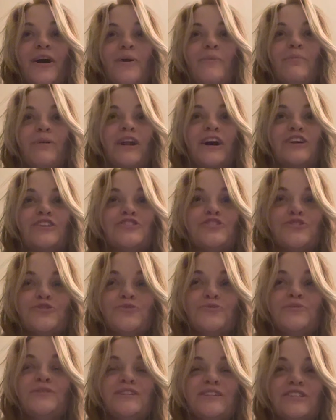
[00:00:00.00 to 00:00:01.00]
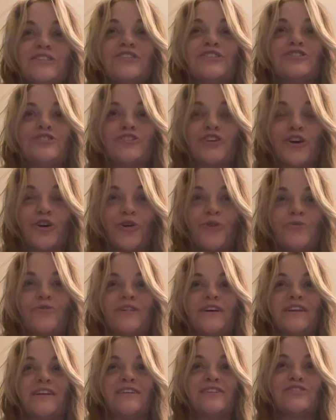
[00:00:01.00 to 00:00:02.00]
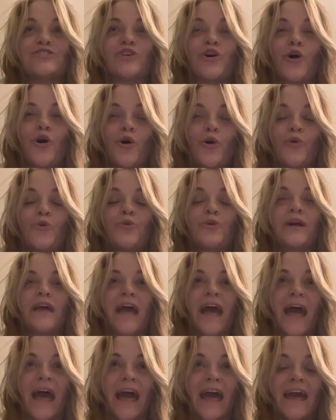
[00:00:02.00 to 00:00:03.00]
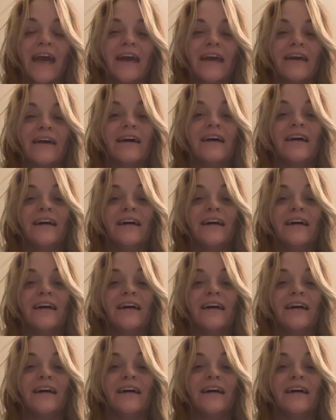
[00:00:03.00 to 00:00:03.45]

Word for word: But I do need to know that it is okay